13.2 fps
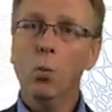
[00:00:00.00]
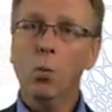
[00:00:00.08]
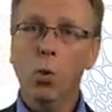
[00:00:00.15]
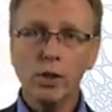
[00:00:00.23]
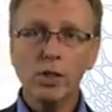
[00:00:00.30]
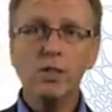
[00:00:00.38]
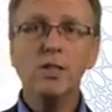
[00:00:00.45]

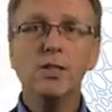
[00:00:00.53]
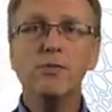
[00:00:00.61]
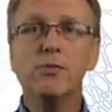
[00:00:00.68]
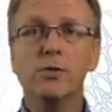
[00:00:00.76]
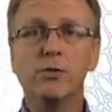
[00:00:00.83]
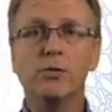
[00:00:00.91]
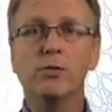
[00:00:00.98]
What is the
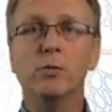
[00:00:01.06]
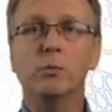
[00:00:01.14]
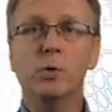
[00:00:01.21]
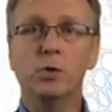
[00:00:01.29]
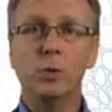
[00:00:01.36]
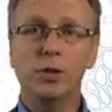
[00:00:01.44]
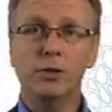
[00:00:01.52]
difference
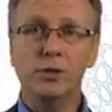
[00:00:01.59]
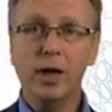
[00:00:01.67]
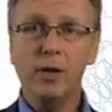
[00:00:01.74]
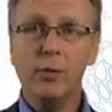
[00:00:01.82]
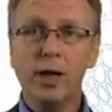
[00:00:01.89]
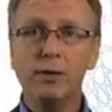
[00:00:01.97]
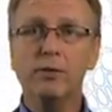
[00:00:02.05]
between
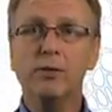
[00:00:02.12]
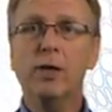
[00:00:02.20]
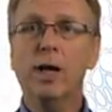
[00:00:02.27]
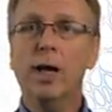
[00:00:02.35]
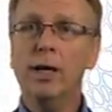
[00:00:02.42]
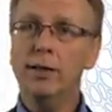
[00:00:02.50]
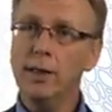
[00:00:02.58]
direct
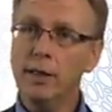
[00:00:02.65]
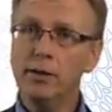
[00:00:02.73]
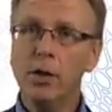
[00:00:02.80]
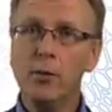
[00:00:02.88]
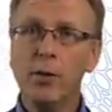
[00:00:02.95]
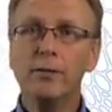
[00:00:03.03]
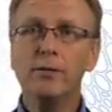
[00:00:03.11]
and
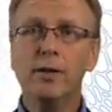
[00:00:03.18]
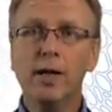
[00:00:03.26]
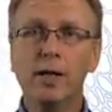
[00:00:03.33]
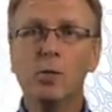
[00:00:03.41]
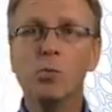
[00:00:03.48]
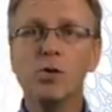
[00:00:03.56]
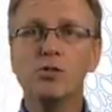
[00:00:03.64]
indirect
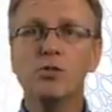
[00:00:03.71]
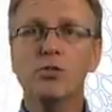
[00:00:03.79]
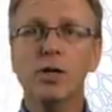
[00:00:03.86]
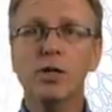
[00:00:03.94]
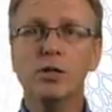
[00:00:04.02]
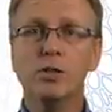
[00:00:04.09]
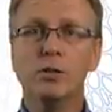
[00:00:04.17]

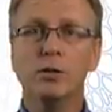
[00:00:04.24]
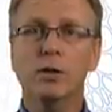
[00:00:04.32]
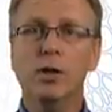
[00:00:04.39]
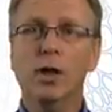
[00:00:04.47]
allopresentation?